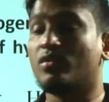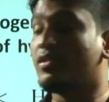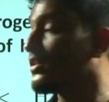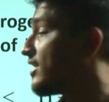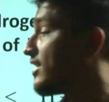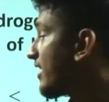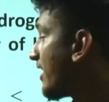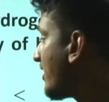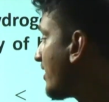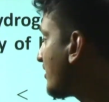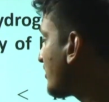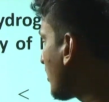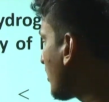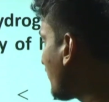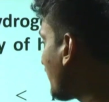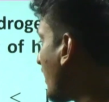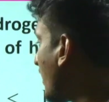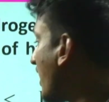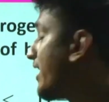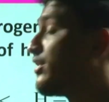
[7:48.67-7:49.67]
In the case of
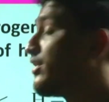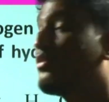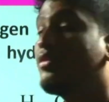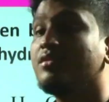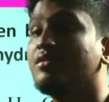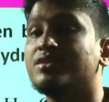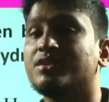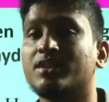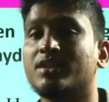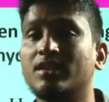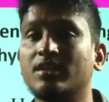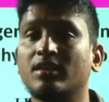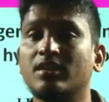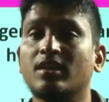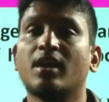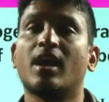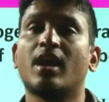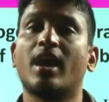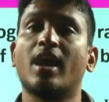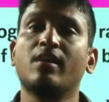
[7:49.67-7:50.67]
hydrogen
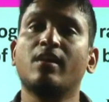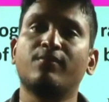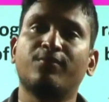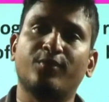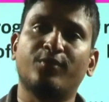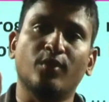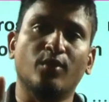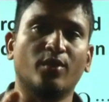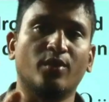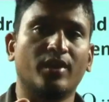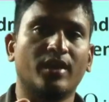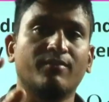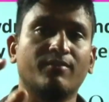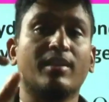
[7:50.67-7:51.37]
and fluorine.